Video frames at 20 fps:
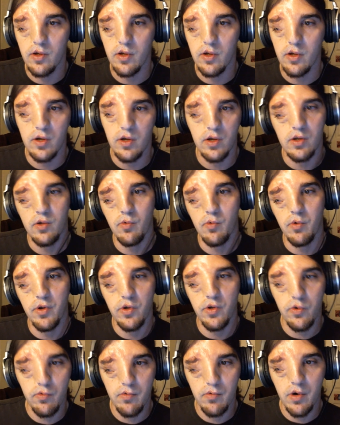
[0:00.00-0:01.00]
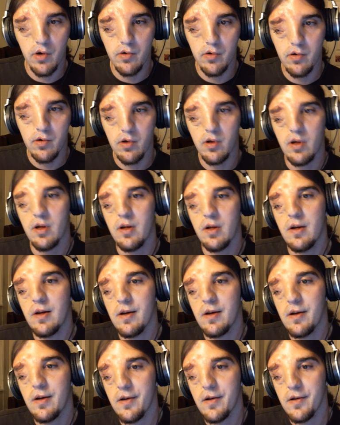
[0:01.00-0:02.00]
it's it's what you wrote.